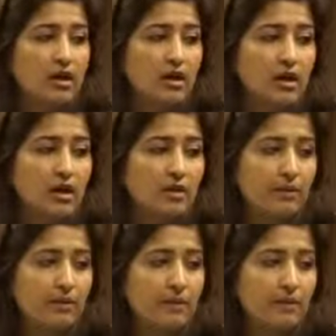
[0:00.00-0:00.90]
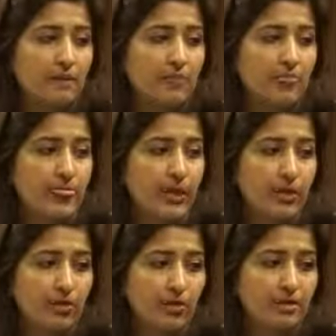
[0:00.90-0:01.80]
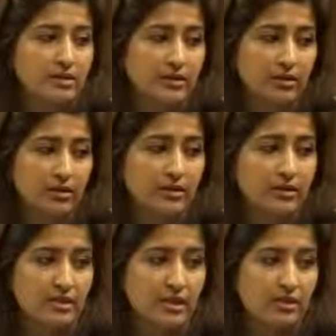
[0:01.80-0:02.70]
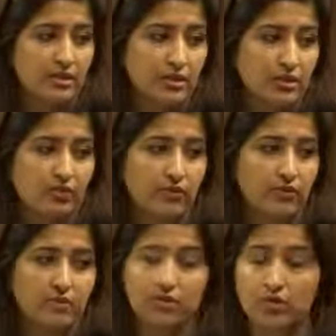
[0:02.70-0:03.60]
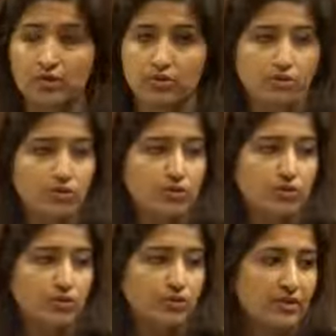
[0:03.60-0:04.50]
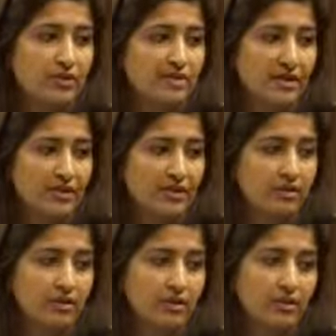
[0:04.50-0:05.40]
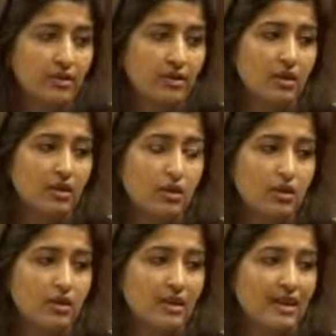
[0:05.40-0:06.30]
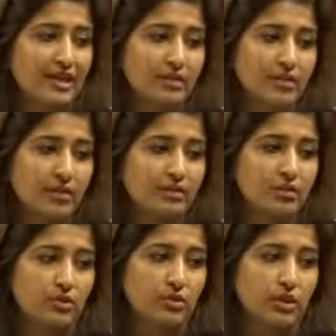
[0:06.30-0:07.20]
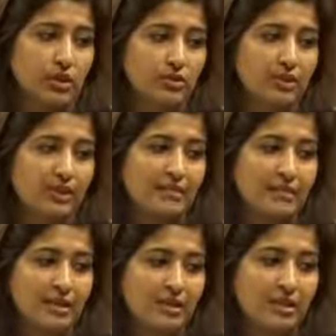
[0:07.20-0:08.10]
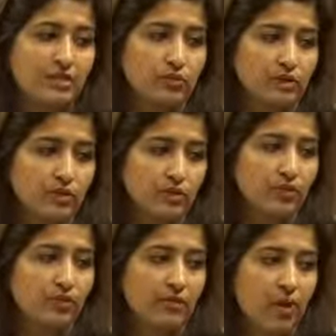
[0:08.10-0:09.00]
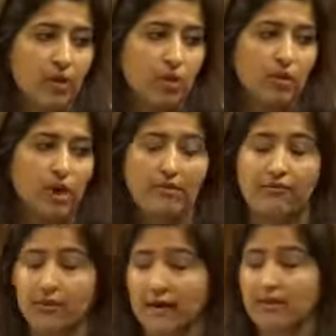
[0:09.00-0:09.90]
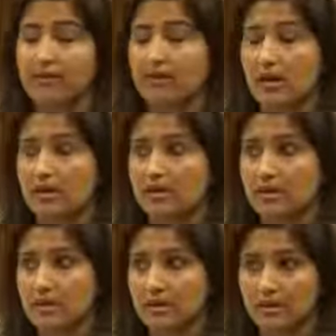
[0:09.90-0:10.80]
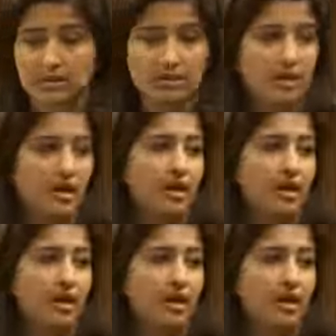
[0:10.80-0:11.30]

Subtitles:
The UN Security Council Resolution 237 calls on Israel to allow the immediate return of all who have fled the hostilities.